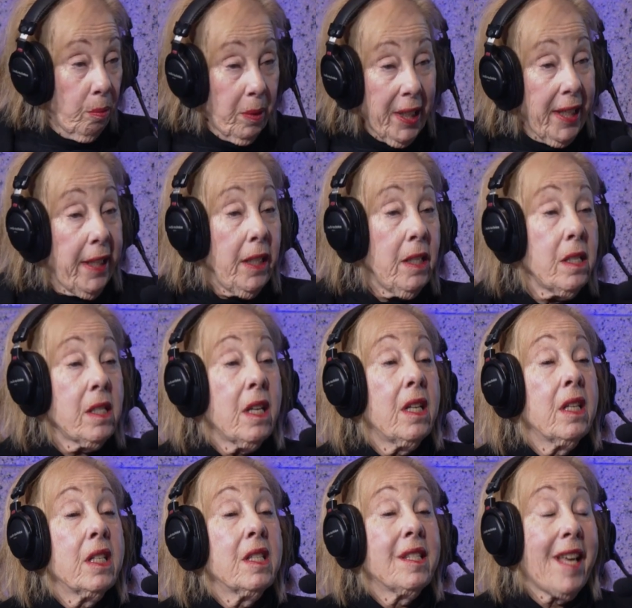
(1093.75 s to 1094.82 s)
but he's an
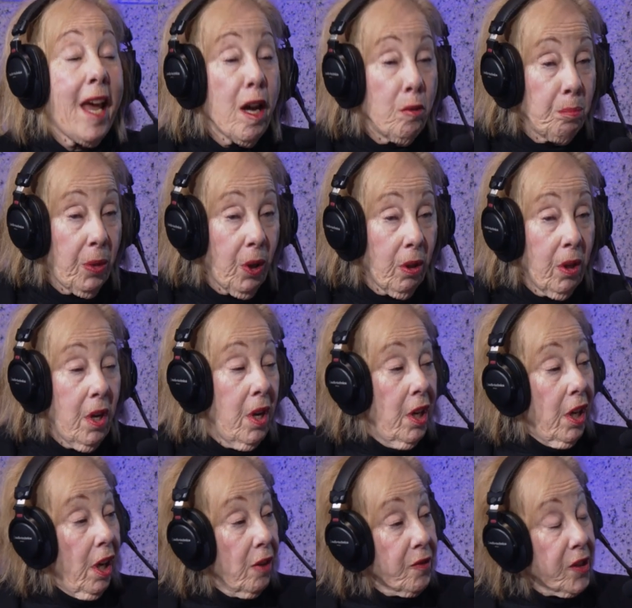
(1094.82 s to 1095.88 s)
example
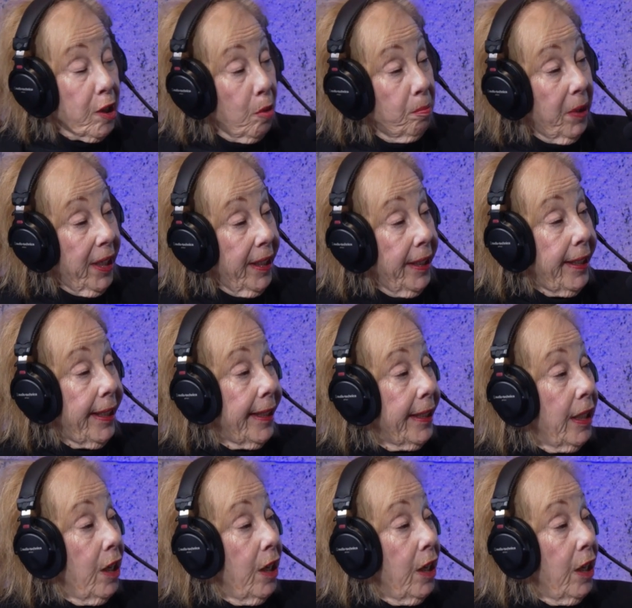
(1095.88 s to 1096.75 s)
of somebody